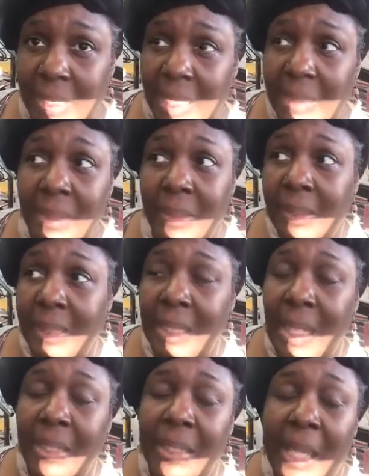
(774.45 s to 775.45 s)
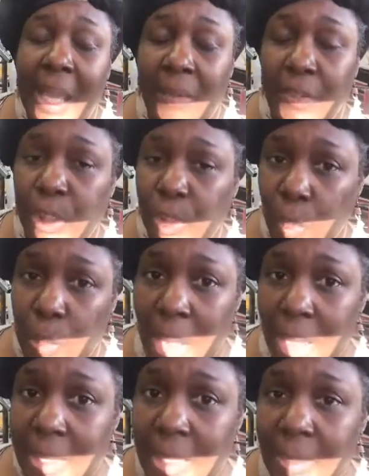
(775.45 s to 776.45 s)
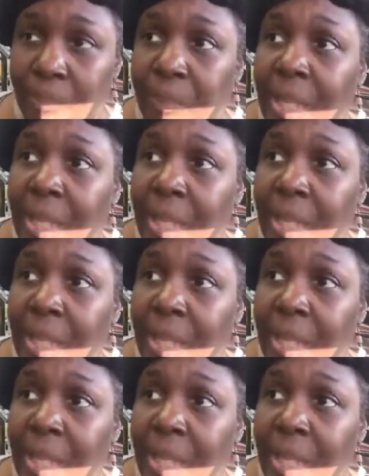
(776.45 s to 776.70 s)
license or a state ID, they have a school ID.